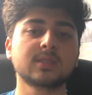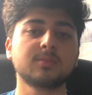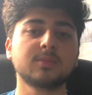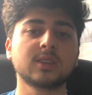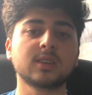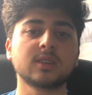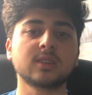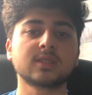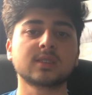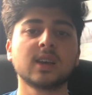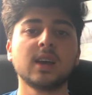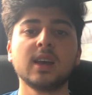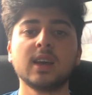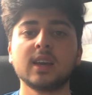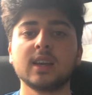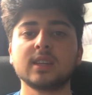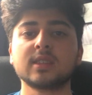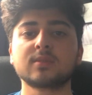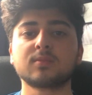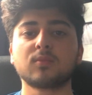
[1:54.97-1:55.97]
because
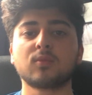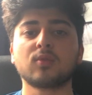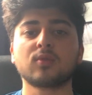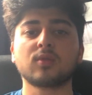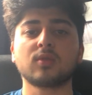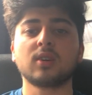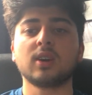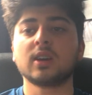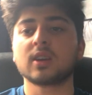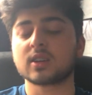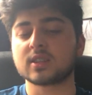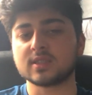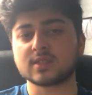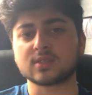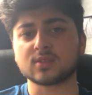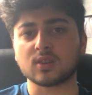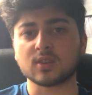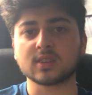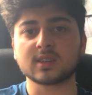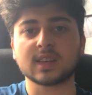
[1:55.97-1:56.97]
it's more
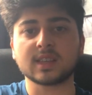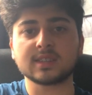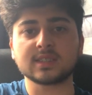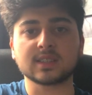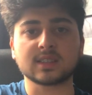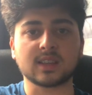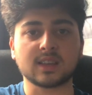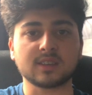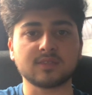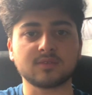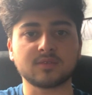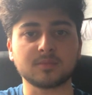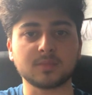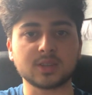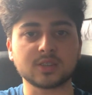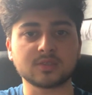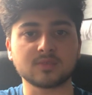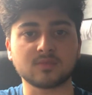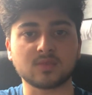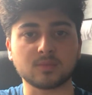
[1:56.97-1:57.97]
consolidating that
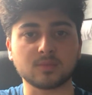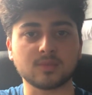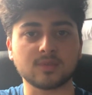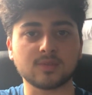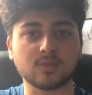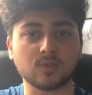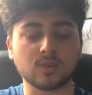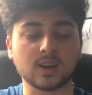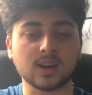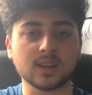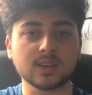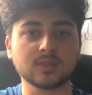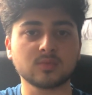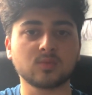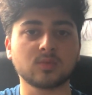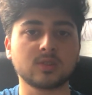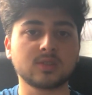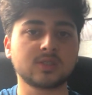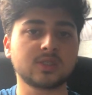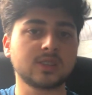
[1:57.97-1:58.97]
information from beforehand,
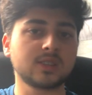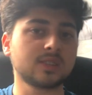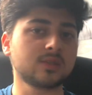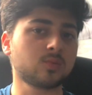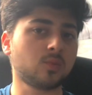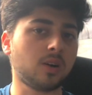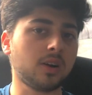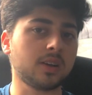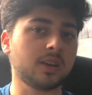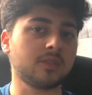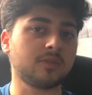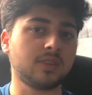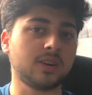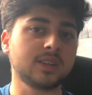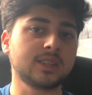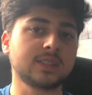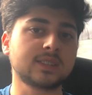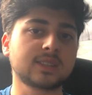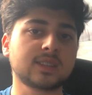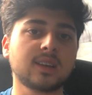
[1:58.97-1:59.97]
which is why I
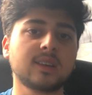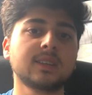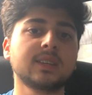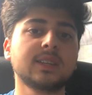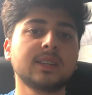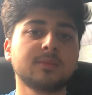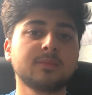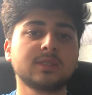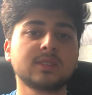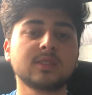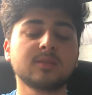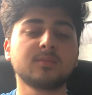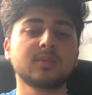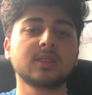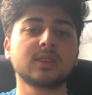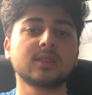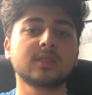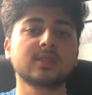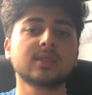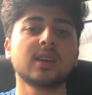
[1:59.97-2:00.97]
find it slightly limited,
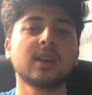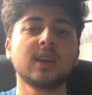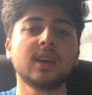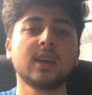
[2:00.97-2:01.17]
because